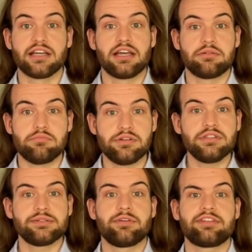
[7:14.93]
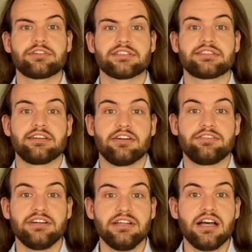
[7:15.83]
Muse withdraws the
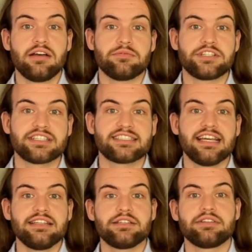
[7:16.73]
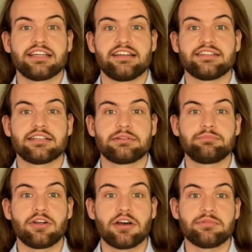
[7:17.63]
offer, which is sent to the editor
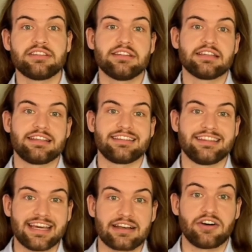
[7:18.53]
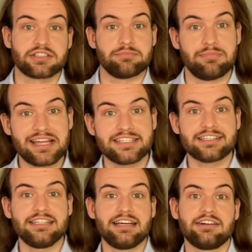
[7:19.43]
deployment that then
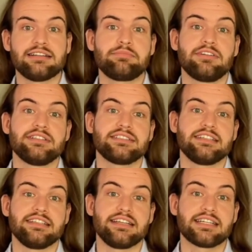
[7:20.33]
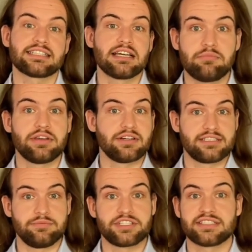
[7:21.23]
automatically undeploys the index because the
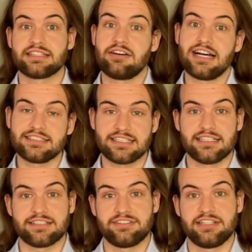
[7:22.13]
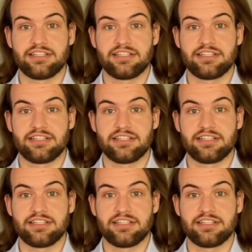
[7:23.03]
wish is now unsatisfied.